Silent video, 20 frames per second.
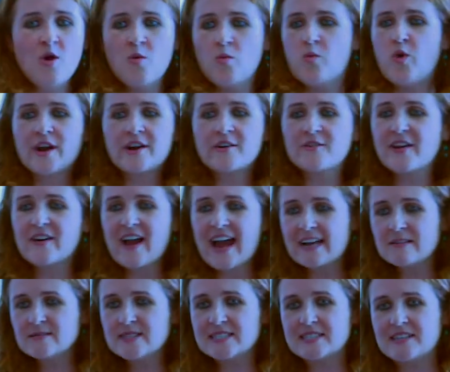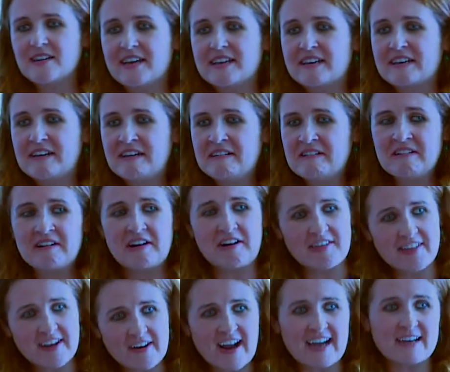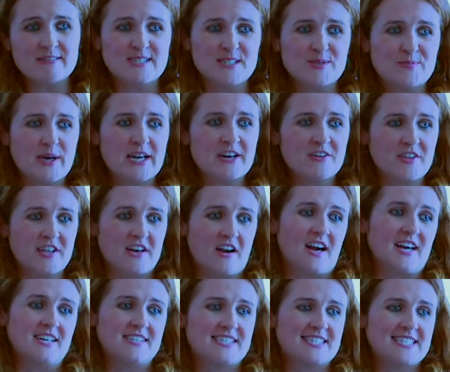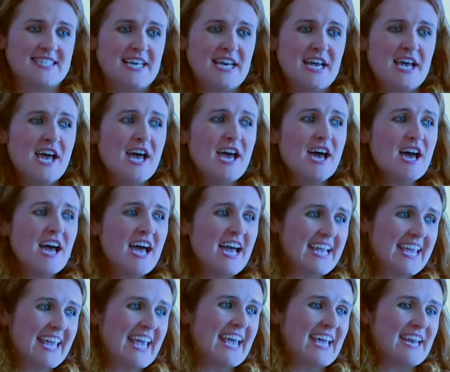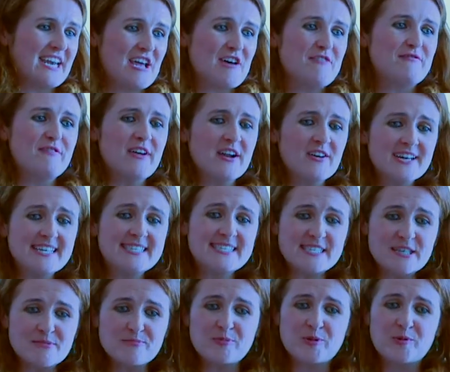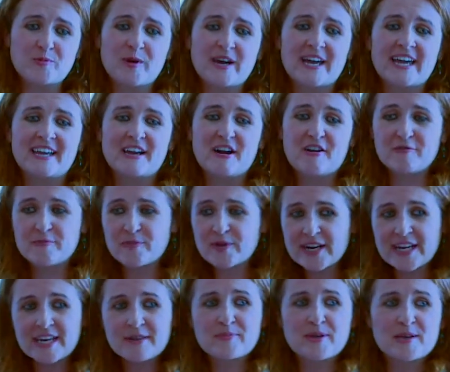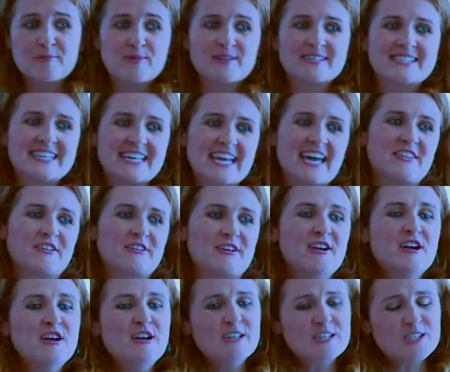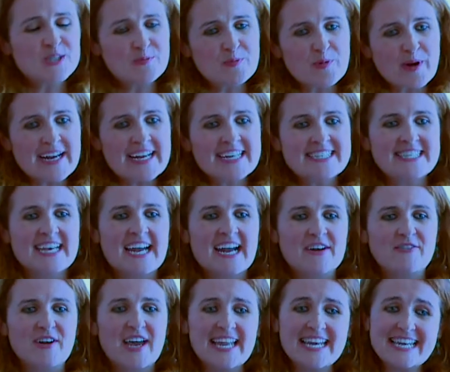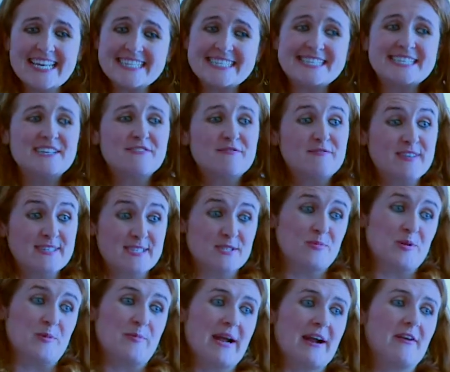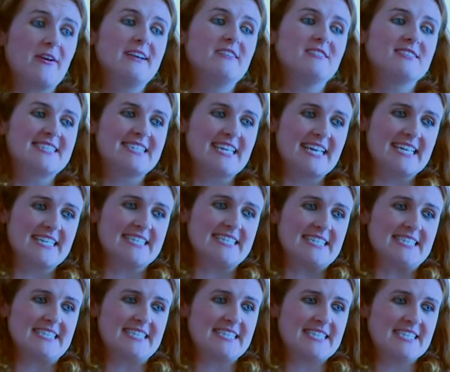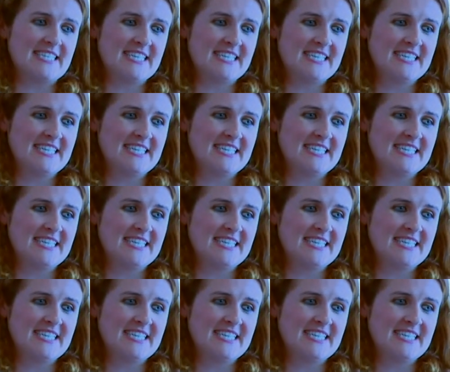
What are their houses like? Are their houses better than ours? Again, a very simple way of bringing people together to break down at least the invisible barriers that exist.